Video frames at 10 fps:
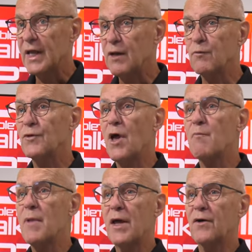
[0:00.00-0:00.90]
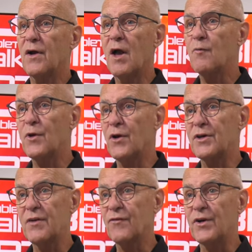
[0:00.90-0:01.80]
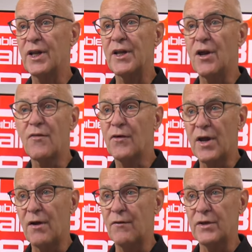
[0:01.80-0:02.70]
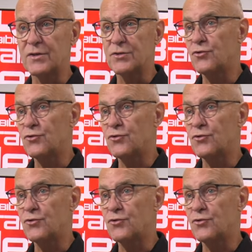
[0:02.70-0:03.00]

it will not matter how we are different in other areas